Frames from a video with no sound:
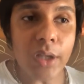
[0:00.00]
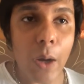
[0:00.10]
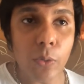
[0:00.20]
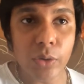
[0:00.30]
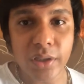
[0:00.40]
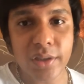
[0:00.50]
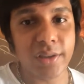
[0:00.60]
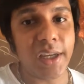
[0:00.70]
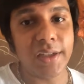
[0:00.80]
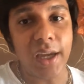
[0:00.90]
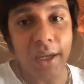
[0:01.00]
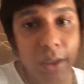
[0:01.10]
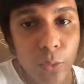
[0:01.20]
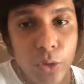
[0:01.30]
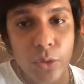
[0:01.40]
downloaded this data and
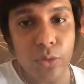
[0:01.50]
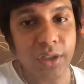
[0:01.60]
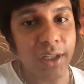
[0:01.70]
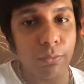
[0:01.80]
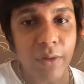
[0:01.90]
who used it and